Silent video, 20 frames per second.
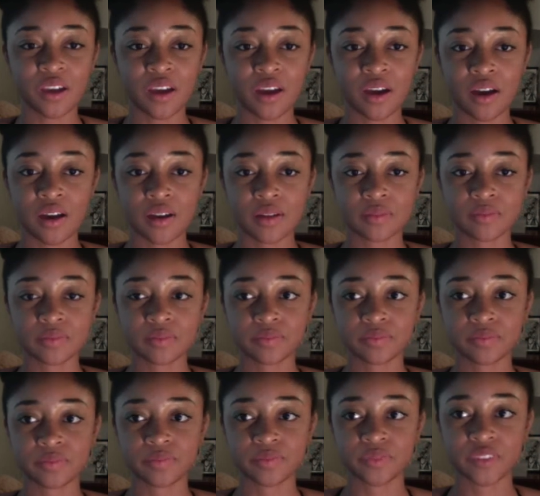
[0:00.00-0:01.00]
Um,
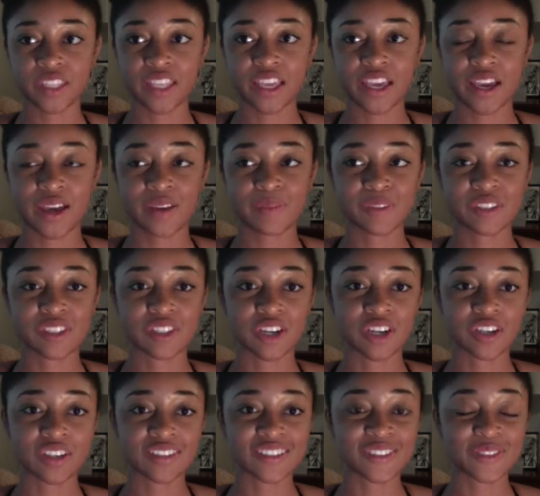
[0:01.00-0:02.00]
I'm
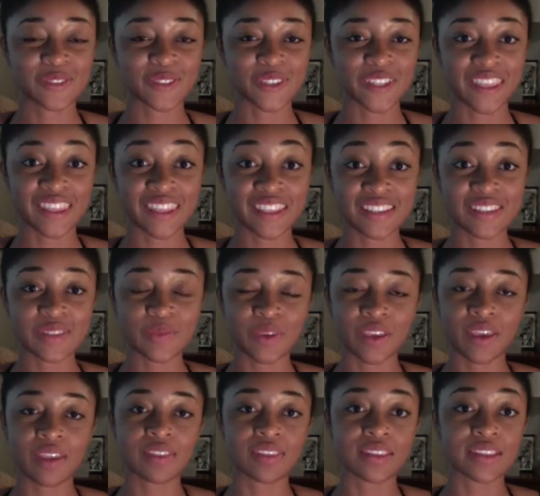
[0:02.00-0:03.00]
starting school this
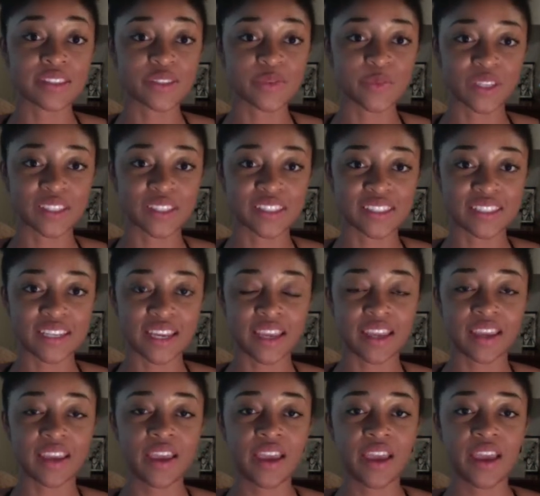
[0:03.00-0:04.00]
week, this
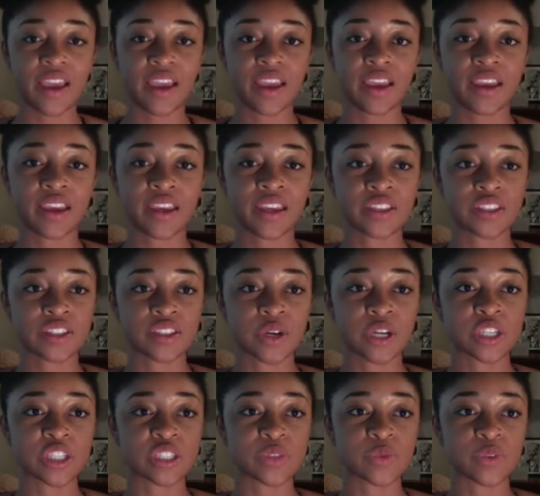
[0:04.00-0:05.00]
Wednesday, and so I
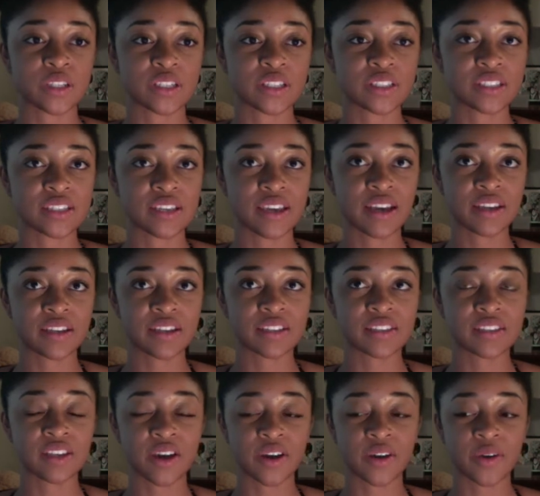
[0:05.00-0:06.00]
just wanted to kind of
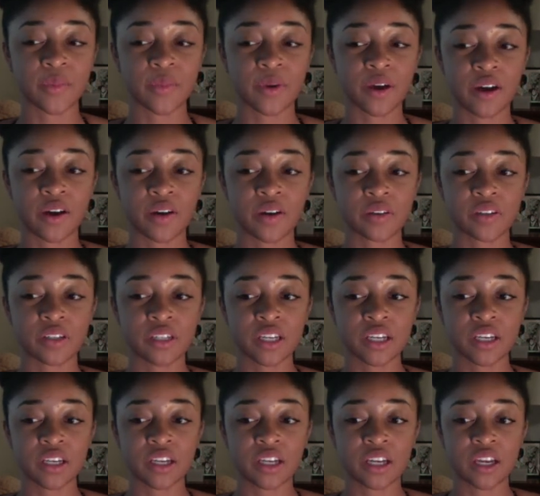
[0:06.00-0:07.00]
talk about
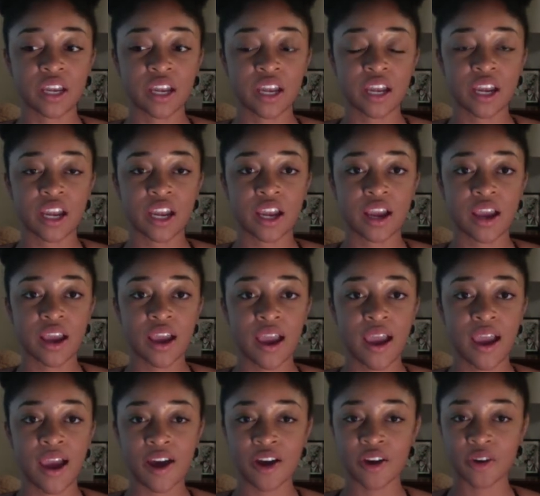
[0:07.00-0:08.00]

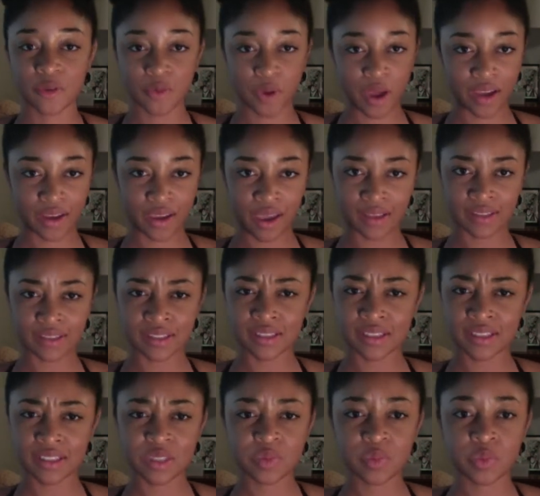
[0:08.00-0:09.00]
how I got to
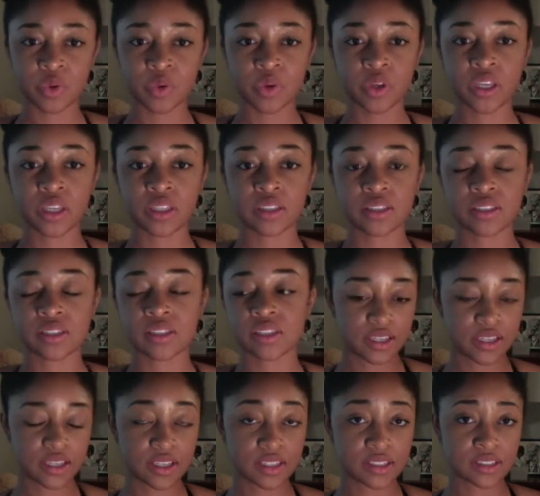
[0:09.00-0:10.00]
this point.
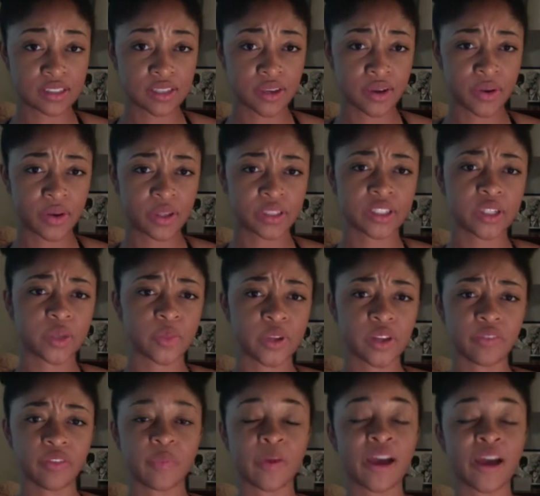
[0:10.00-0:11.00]
So a little
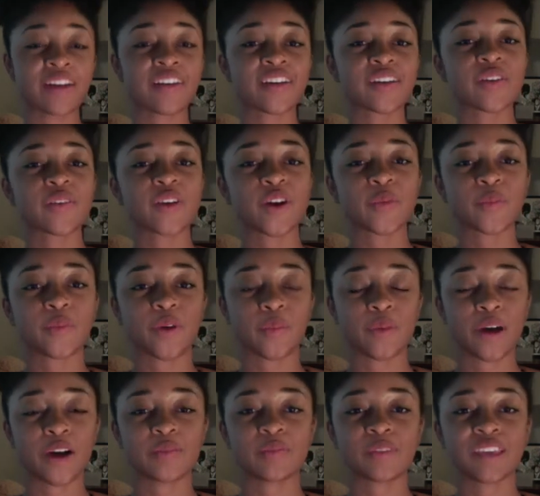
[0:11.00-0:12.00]
bit of a background around
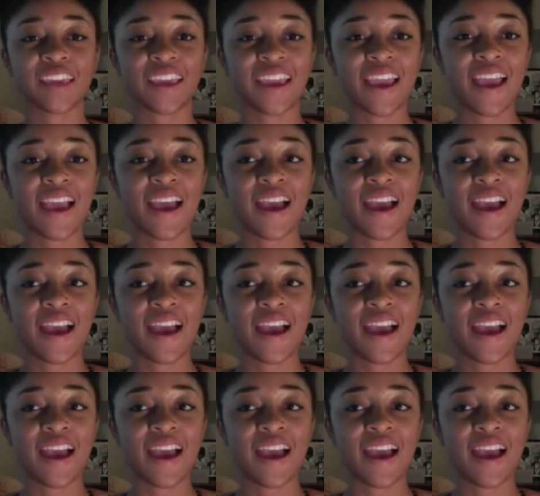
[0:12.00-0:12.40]
about me.